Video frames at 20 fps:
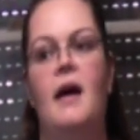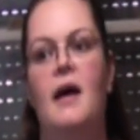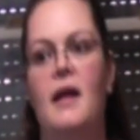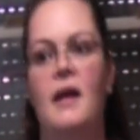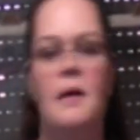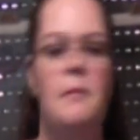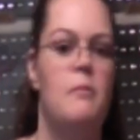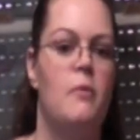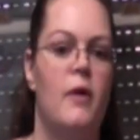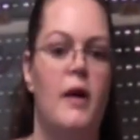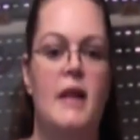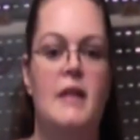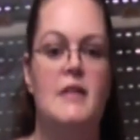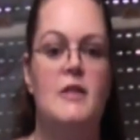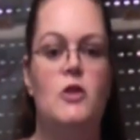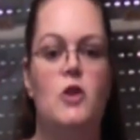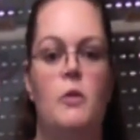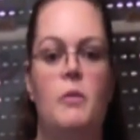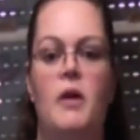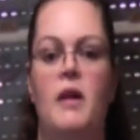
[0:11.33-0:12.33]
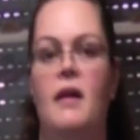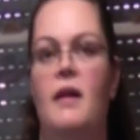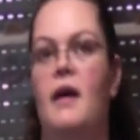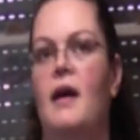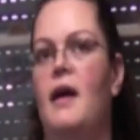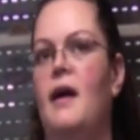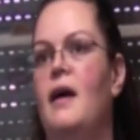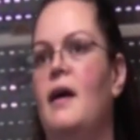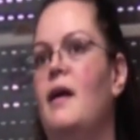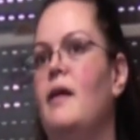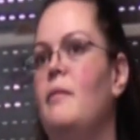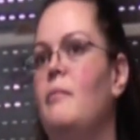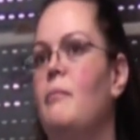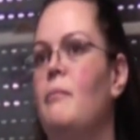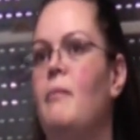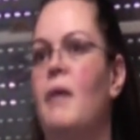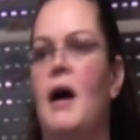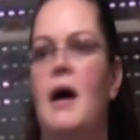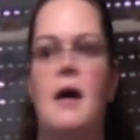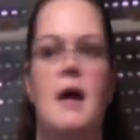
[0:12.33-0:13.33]
And I'm brainstorming, and
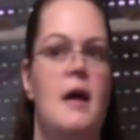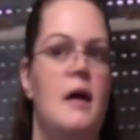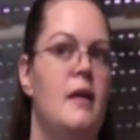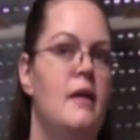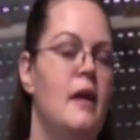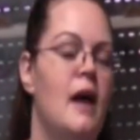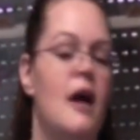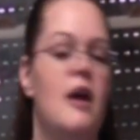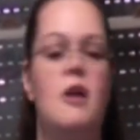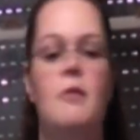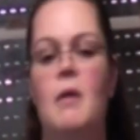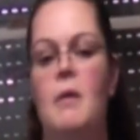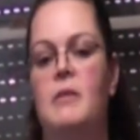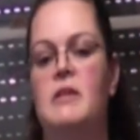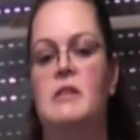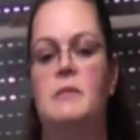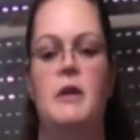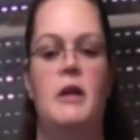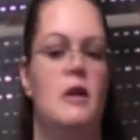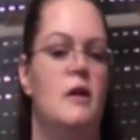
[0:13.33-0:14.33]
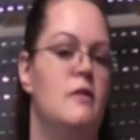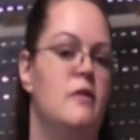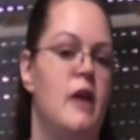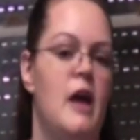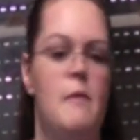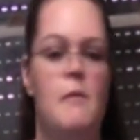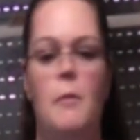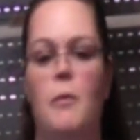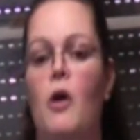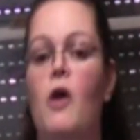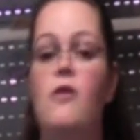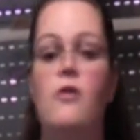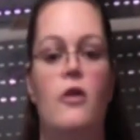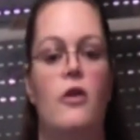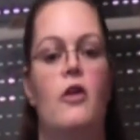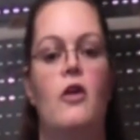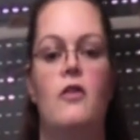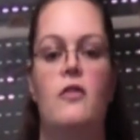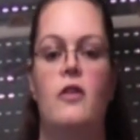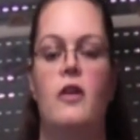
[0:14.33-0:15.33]
my Not Your Mama's Meatloaf came up over
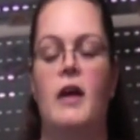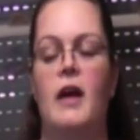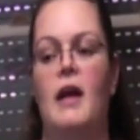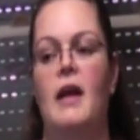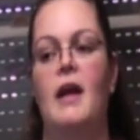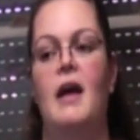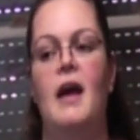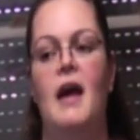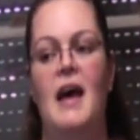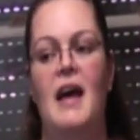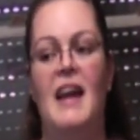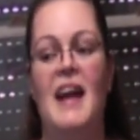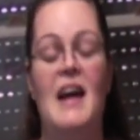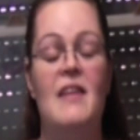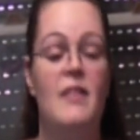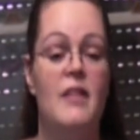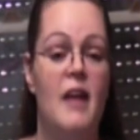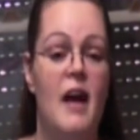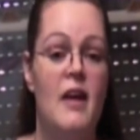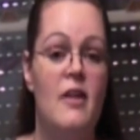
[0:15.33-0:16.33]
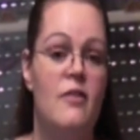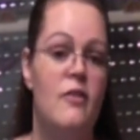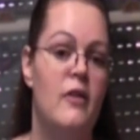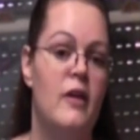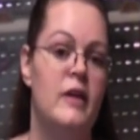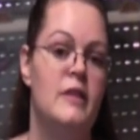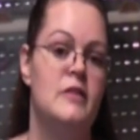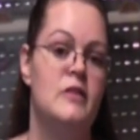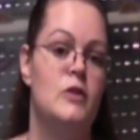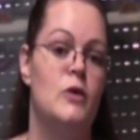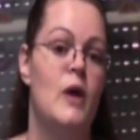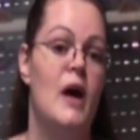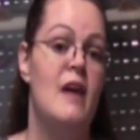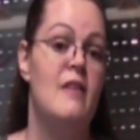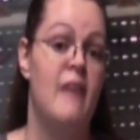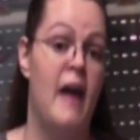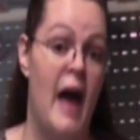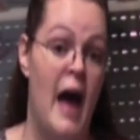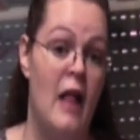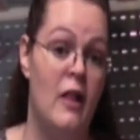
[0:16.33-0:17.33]
and over again. And I have a lot of friends who
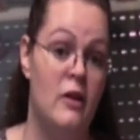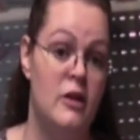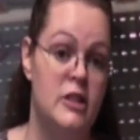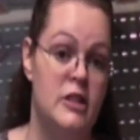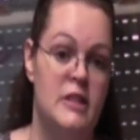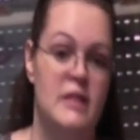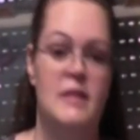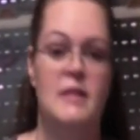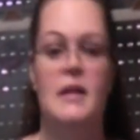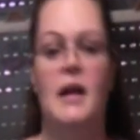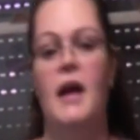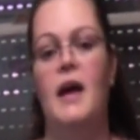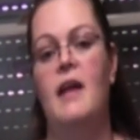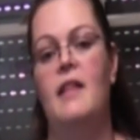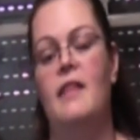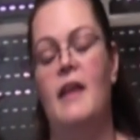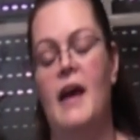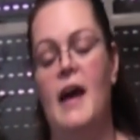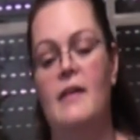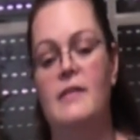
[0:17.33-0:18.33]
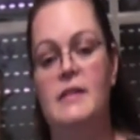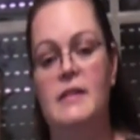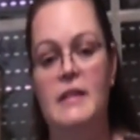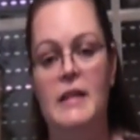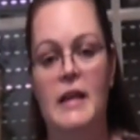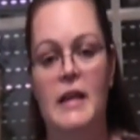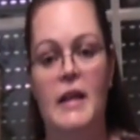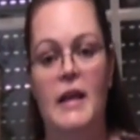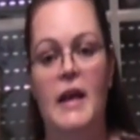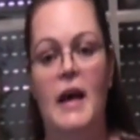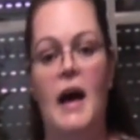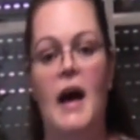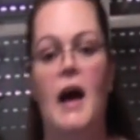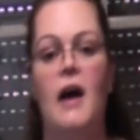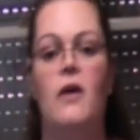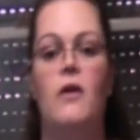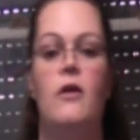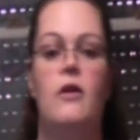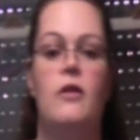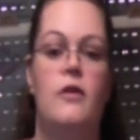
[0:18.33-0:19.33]
have allergies. They have
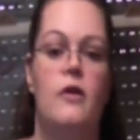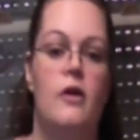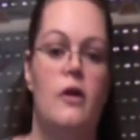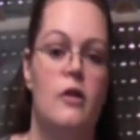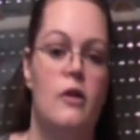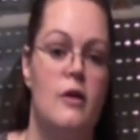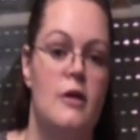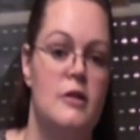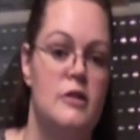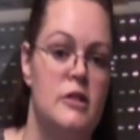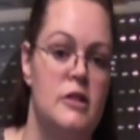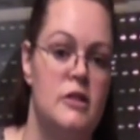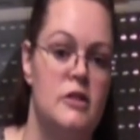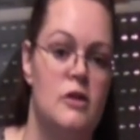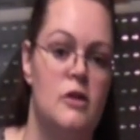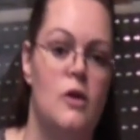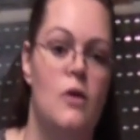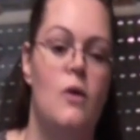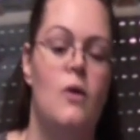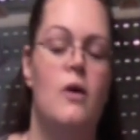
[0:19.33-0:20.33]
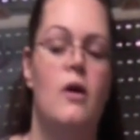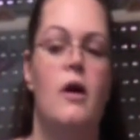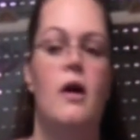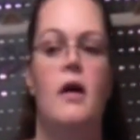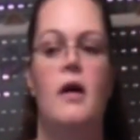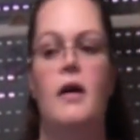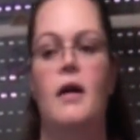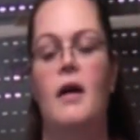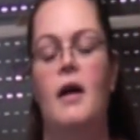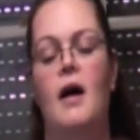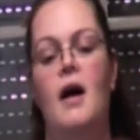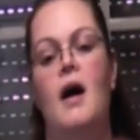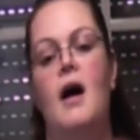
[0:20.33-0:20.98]
celiac or they're allergic to corn.